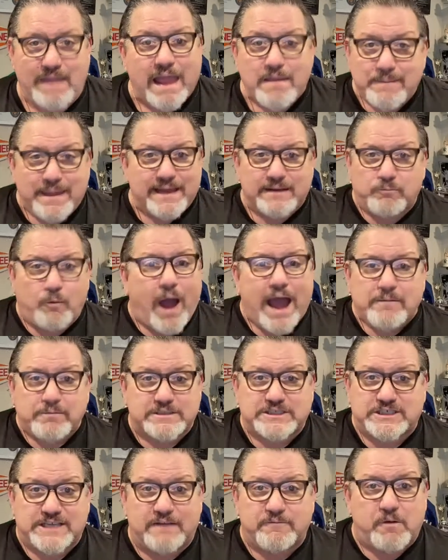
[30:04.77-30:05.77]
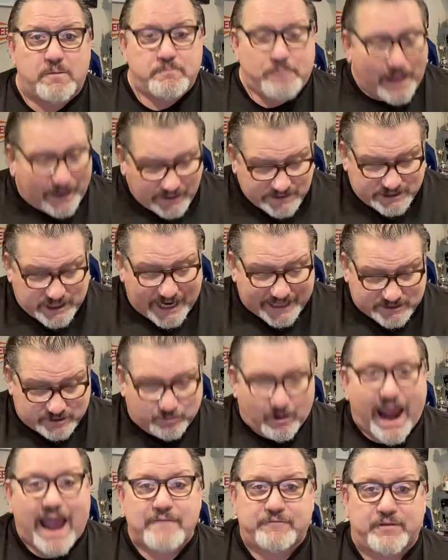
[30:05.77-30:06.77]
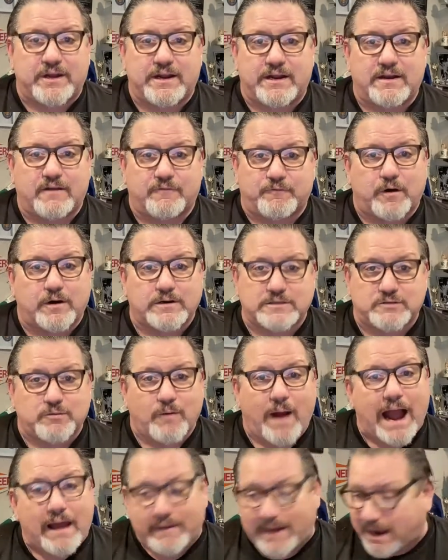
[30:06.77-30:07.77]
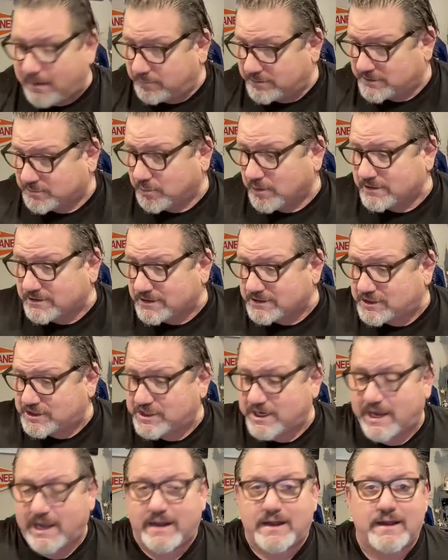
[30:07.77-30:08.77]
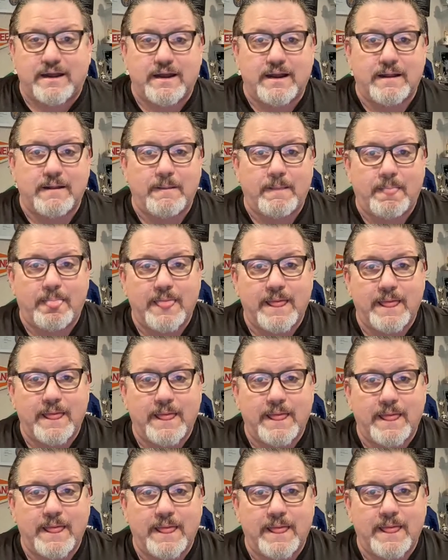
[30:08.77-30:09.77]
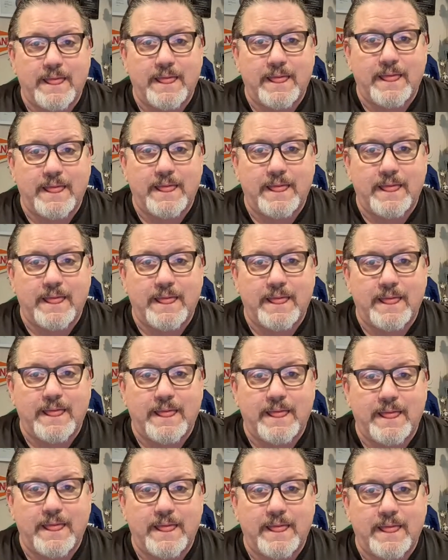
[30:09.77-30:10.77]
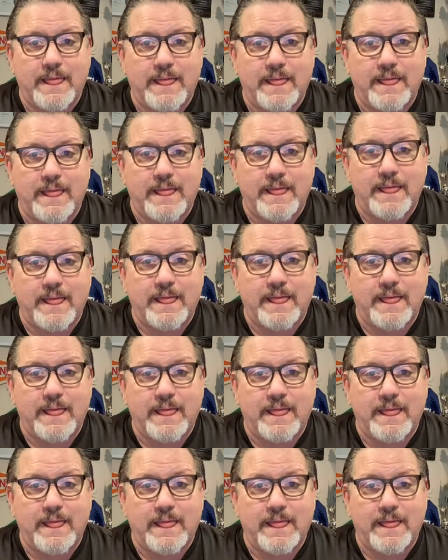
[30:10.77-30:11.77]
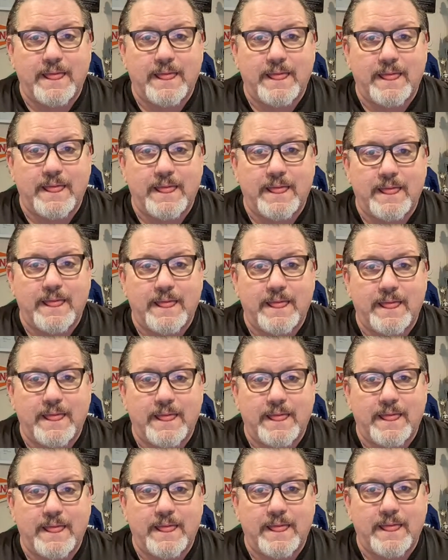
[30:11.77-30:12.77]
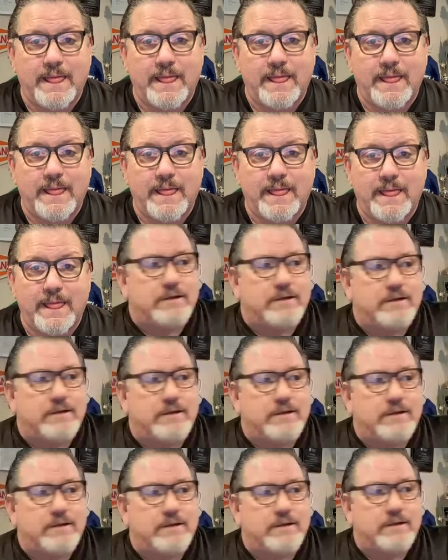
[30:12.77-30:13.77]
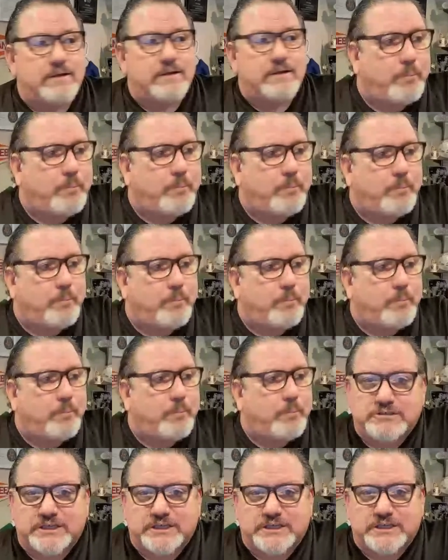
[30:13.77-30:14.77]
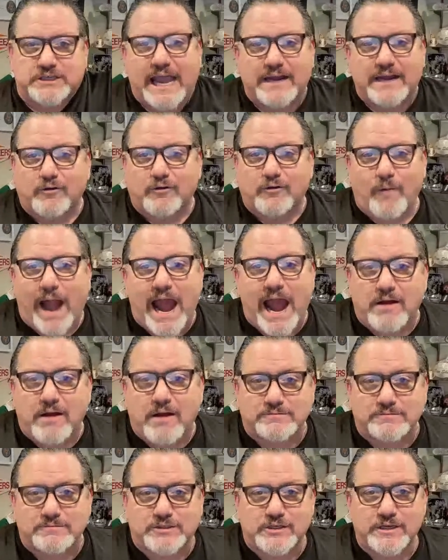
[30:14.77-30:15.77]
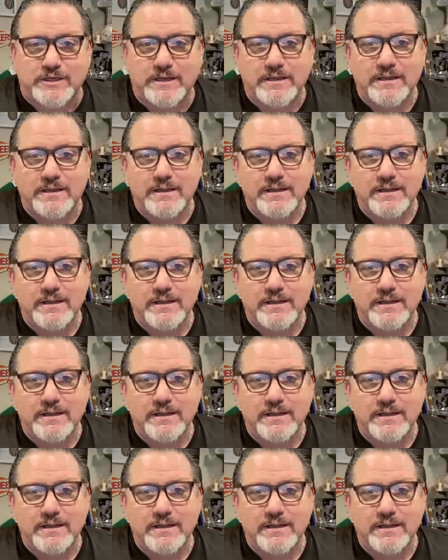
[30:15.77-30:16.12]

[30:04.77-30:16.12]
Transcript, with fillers: Name me a wide receiver Belichick drafted in the first round that was worth a shit. Right? Edelman and Amendola, those guys were like nobody dudes in later rounds.